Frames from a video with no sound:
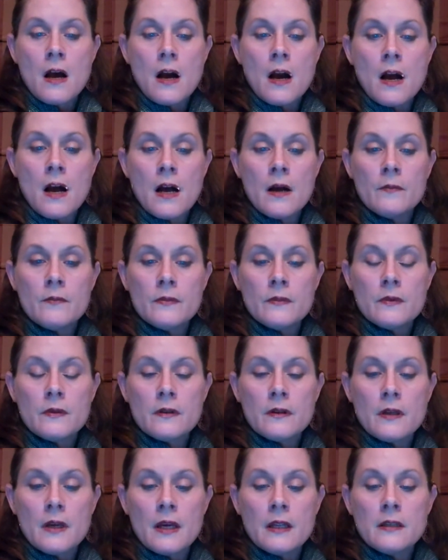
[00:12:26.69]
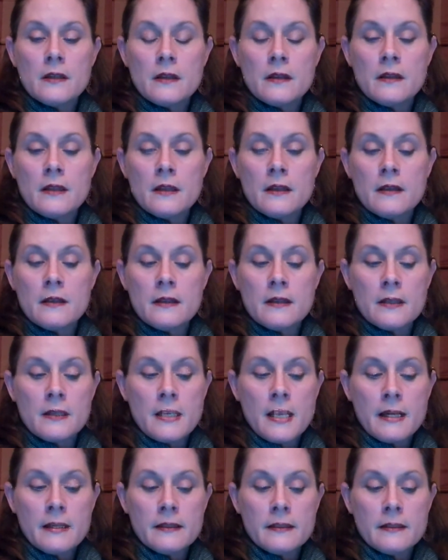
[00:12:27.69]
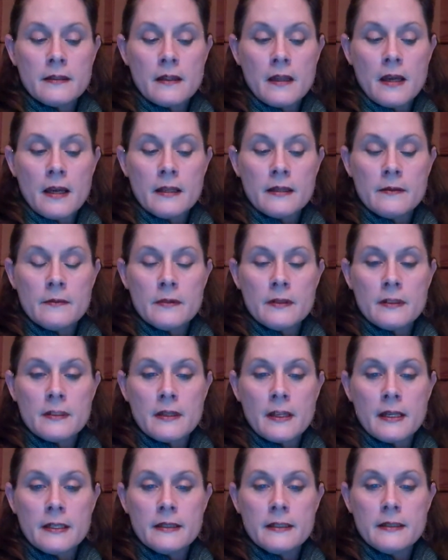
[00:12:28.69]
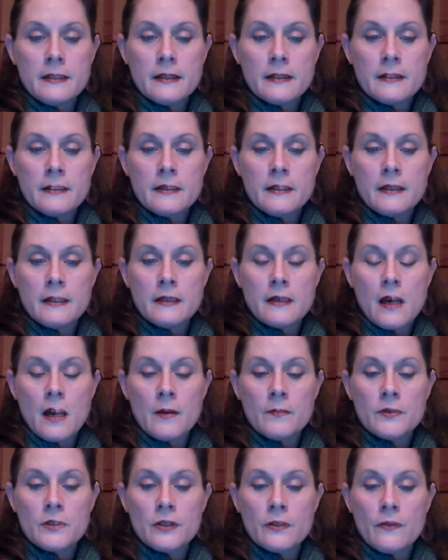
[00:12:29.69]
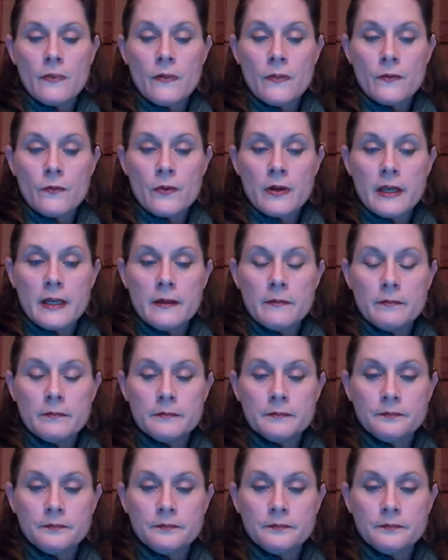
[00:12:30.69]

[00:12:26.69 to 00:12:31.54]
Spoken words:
And then the next slide, slide 16, option 3,